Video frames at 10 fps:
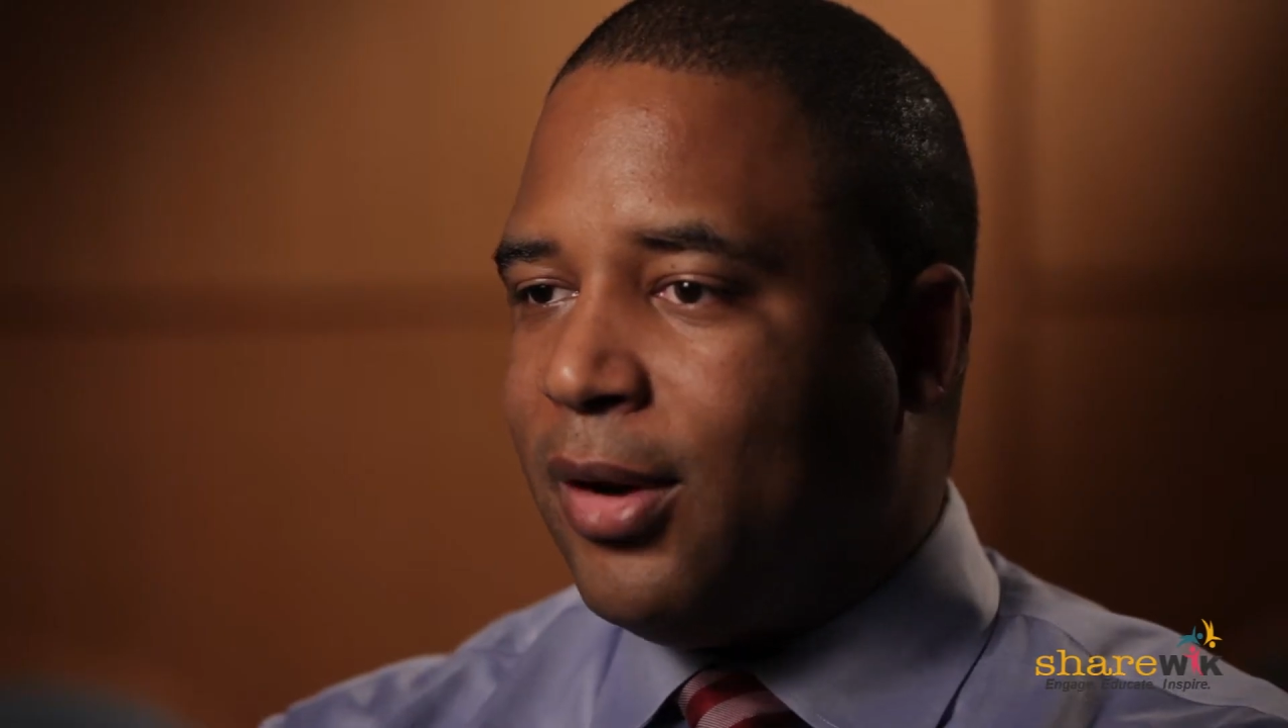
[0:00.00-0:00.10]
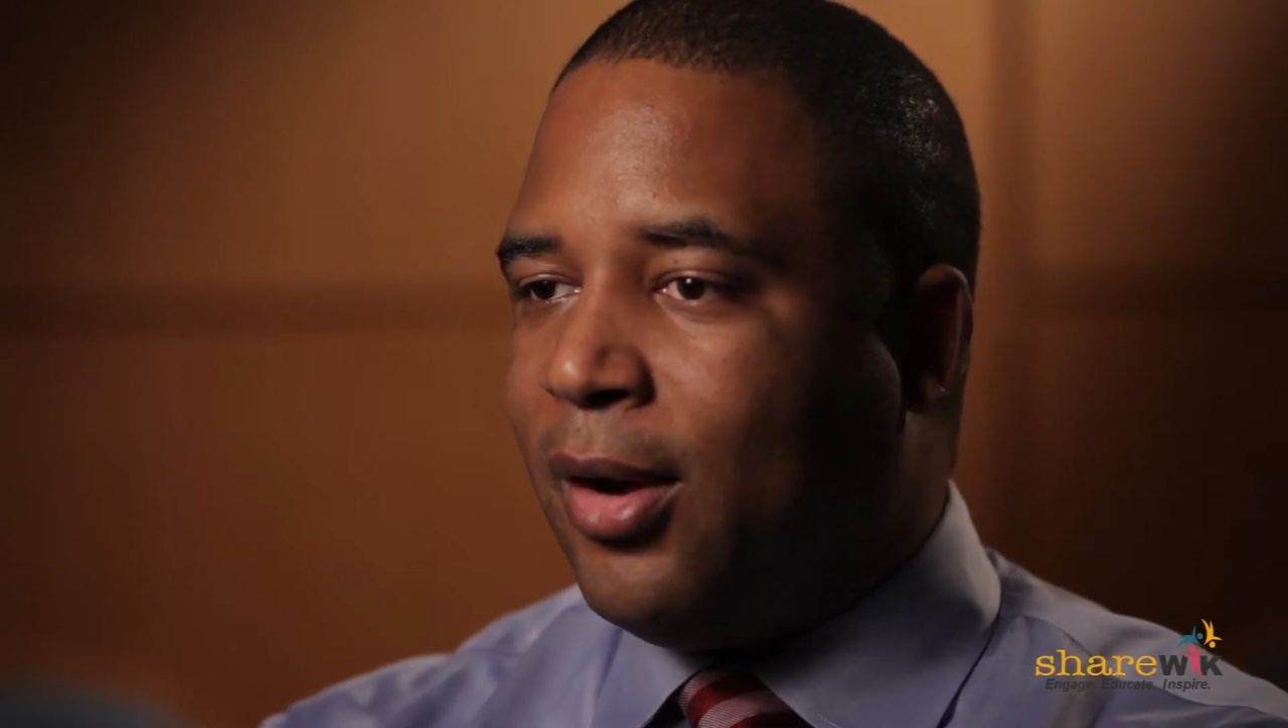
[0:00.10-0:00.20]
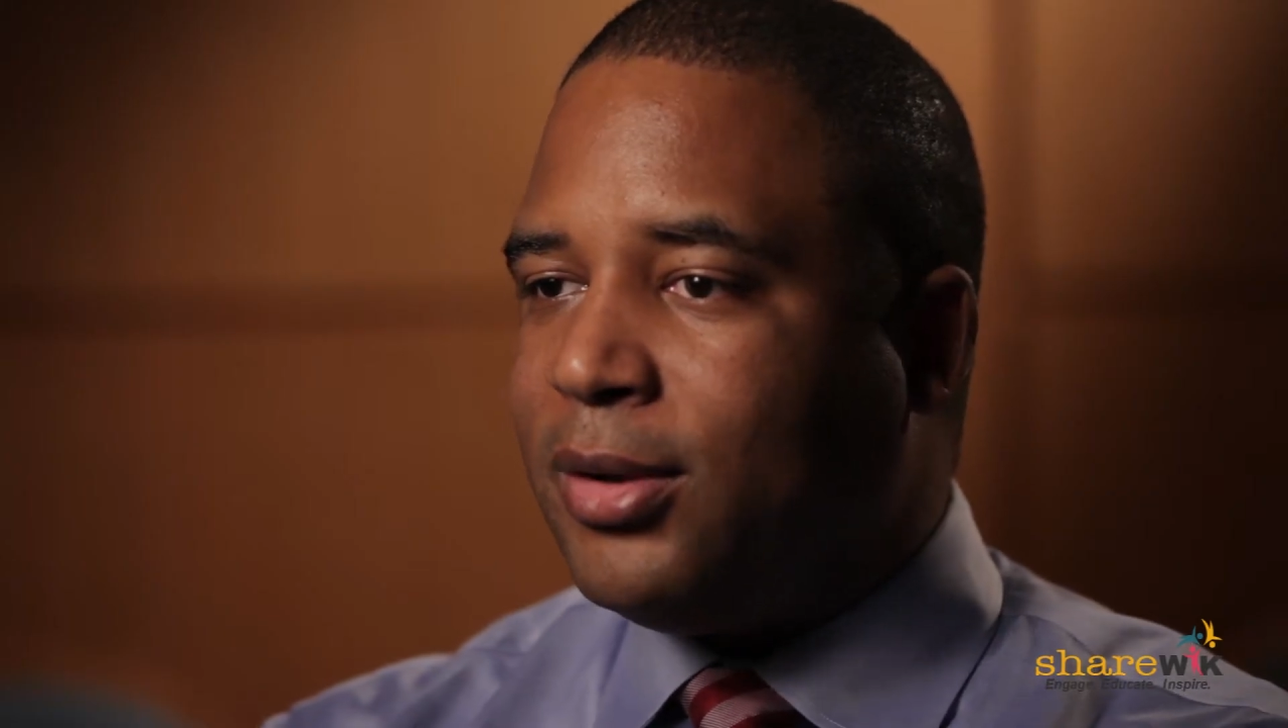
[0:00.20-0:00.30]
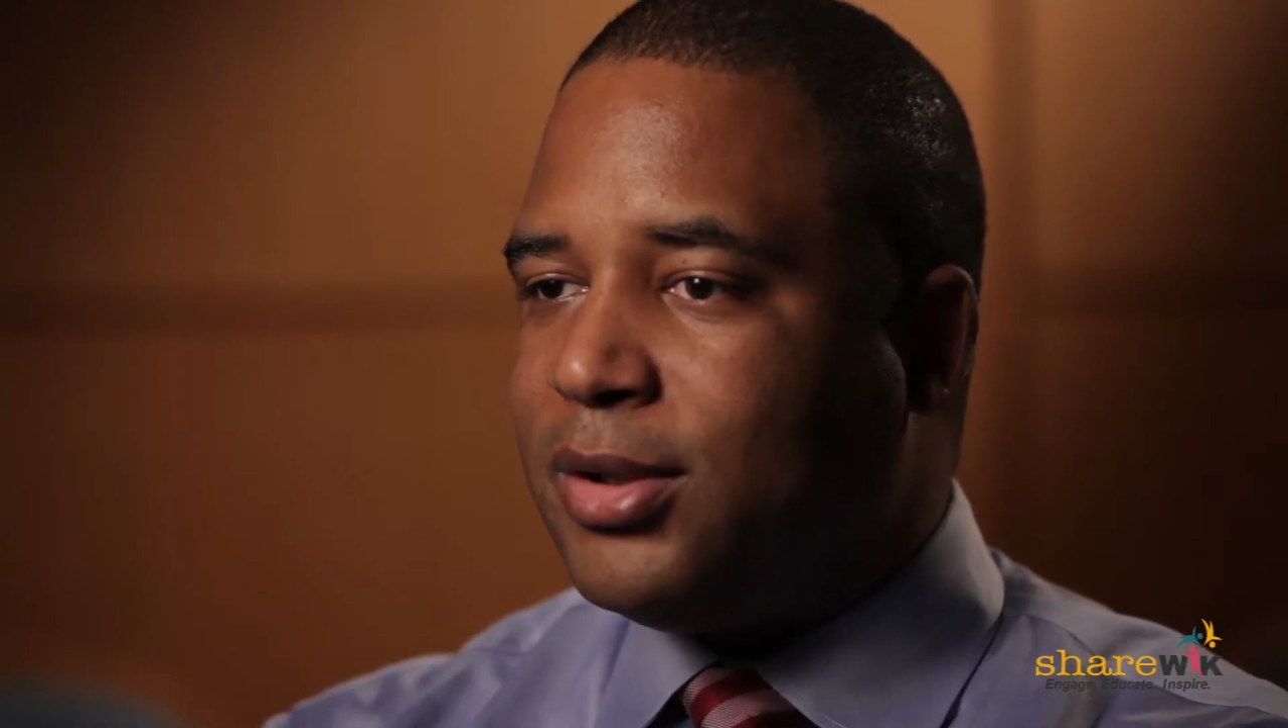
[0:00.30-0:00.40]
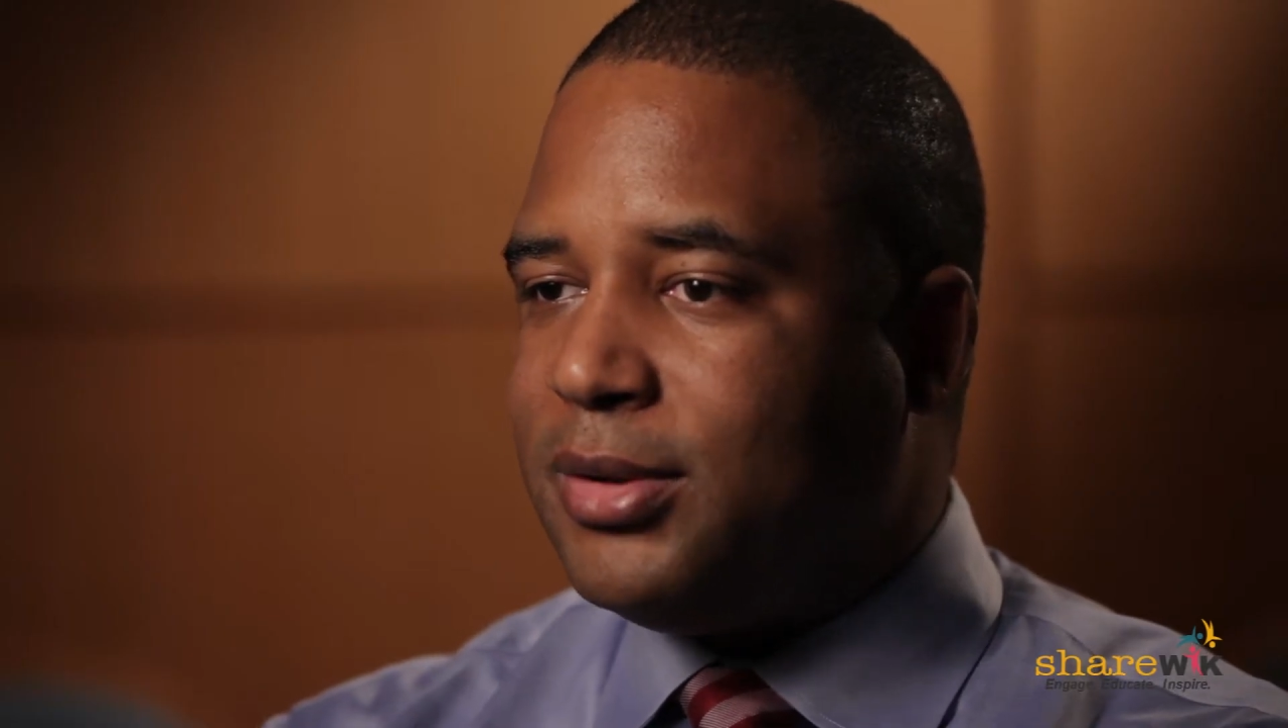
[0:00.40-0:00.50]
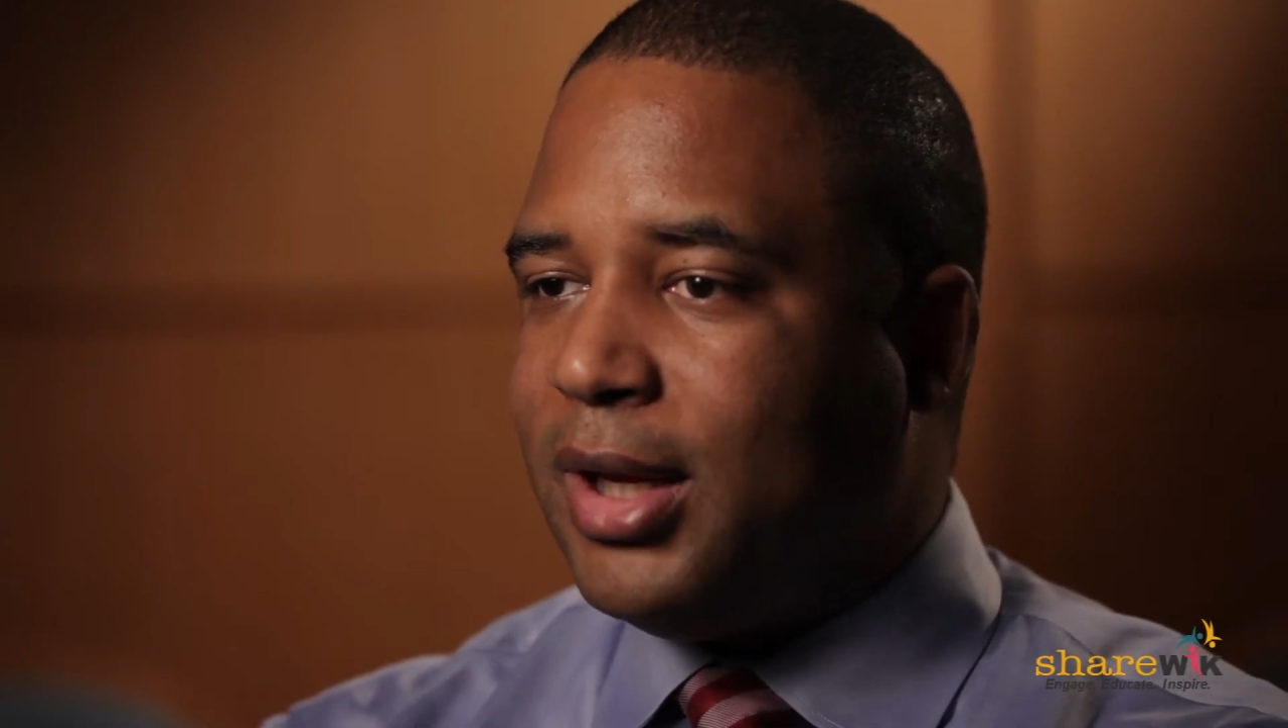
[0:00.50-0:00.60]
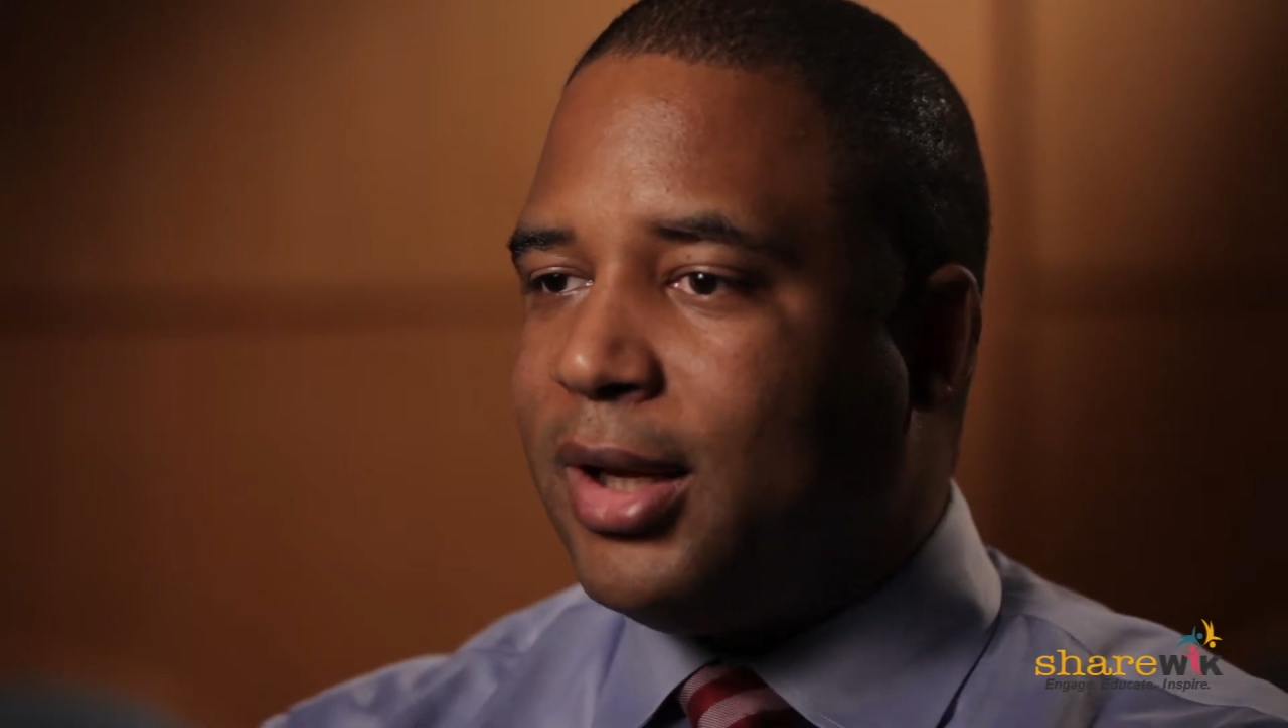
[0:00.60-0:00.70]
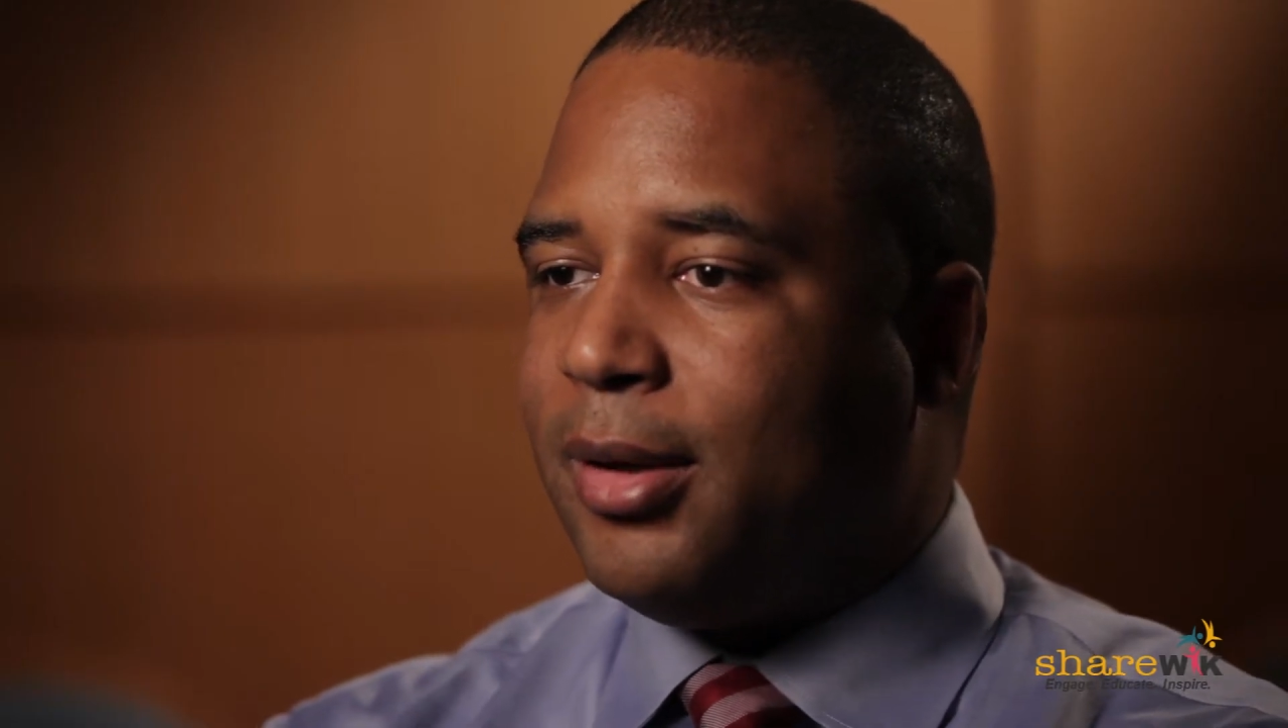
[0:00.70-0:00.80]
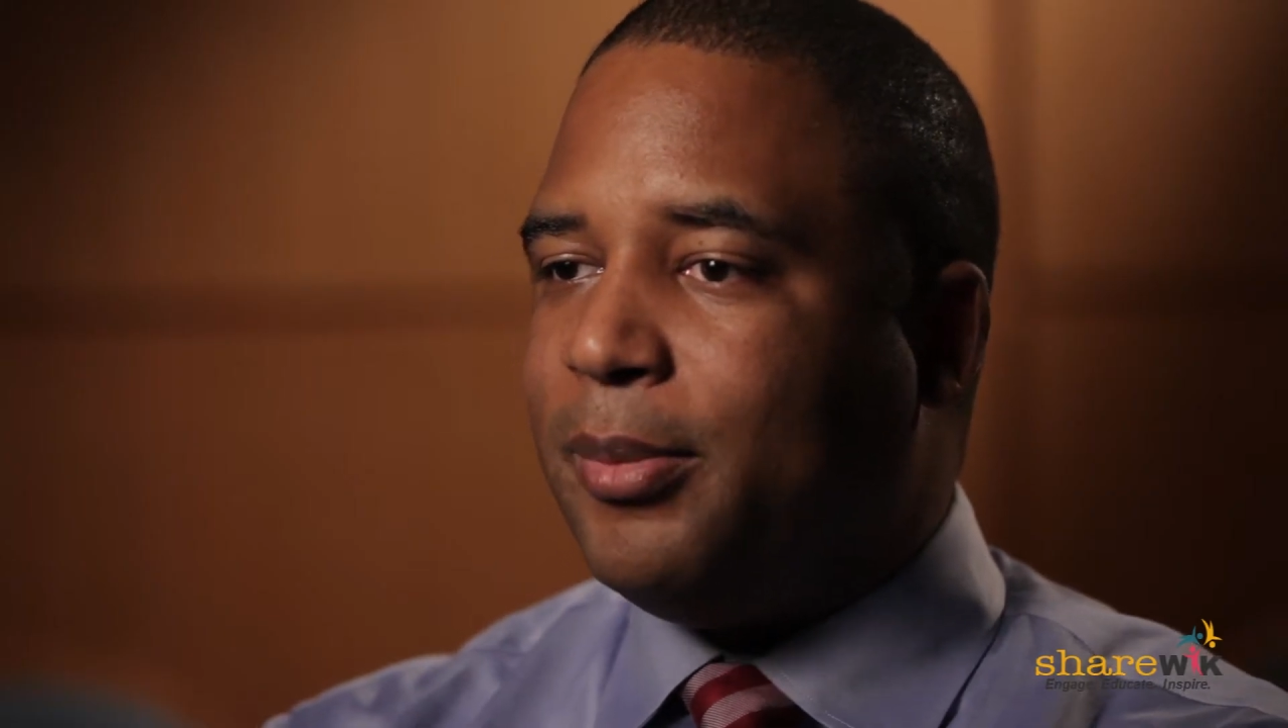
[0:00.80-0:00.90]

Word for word: also take